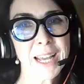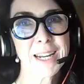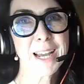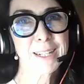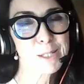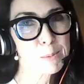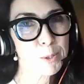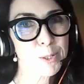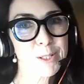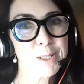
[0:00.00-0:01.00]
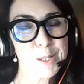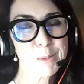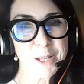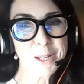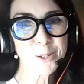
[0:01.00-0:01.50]
an expert
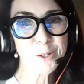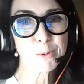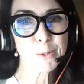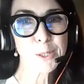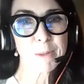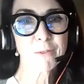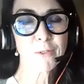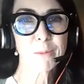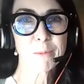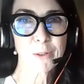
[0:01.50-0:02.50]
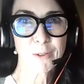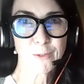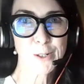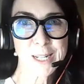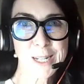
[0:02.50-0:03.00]
speaker who will speak for about the
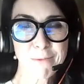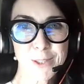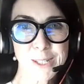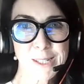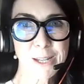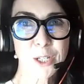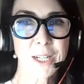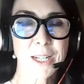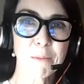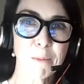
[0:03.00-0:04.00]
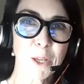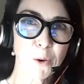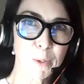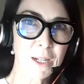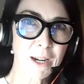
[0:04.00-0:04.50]
first half of the session, and then we
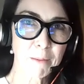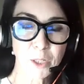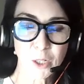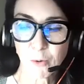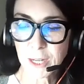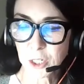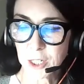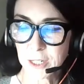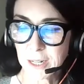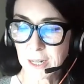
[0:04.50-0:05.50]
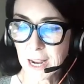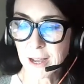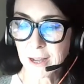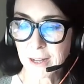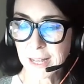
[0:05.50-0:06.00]
open it up to question
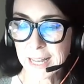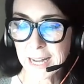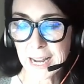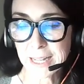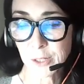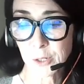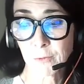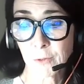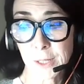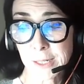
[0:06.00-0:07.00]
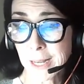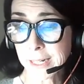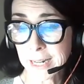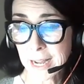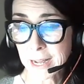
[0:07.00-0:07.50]
uh, and answer for the
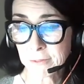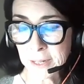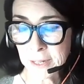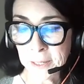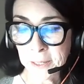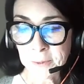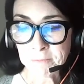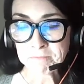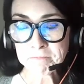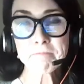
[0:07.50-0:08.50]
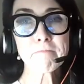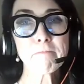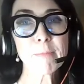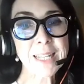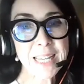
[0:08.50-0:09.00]
second half.
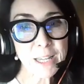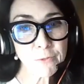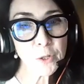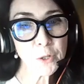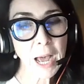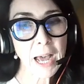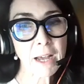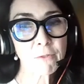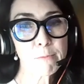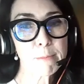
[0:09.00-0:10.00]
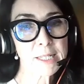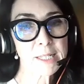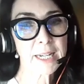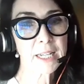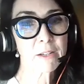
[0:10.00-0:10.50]
If you have
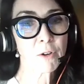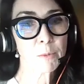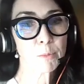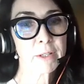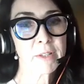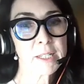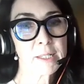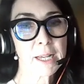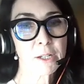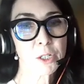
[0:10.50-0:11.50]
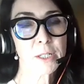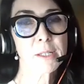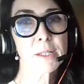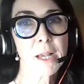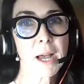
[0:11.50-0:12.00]
missed any of our previous
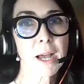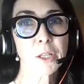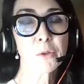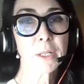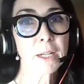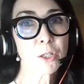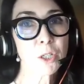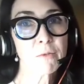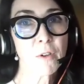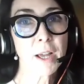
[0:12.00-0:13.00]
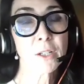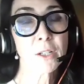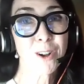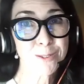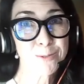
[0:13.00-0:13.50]
sessions, uh, you can actually find
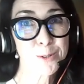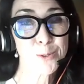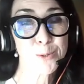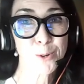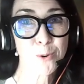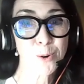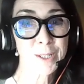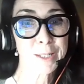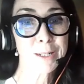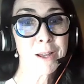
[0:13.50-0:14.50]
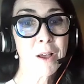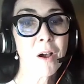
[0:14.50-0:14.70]
all of those recorded